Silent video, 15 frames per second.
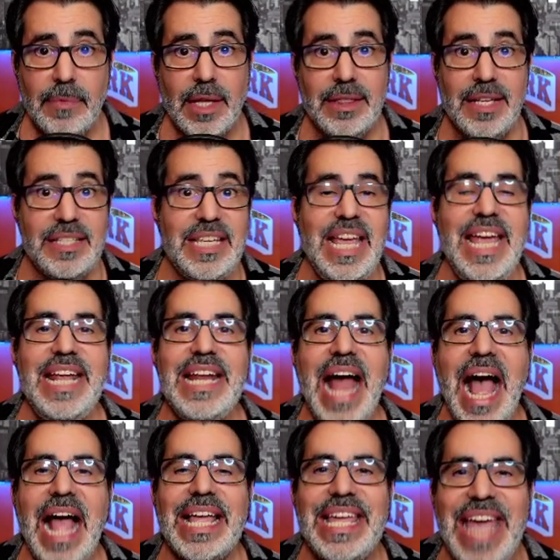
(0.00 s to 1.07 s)
does he
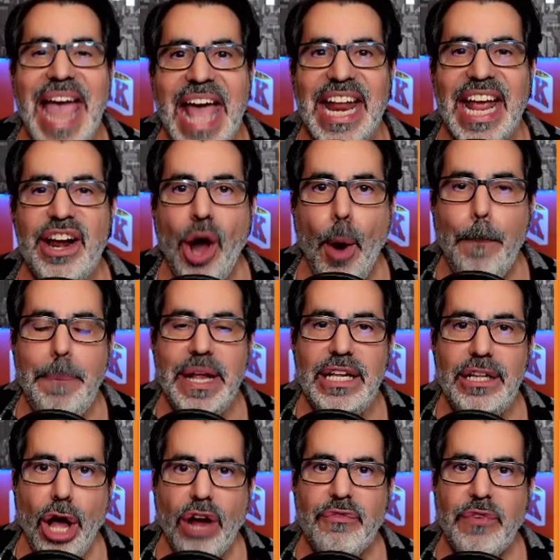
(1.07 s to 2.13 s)
not get an open
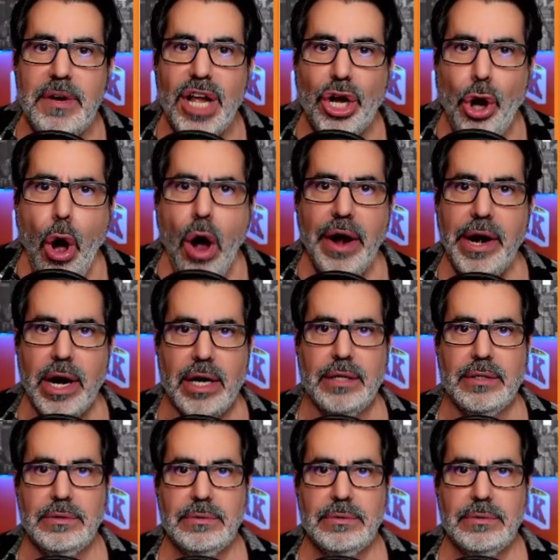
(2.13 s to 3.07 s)
look from the corner?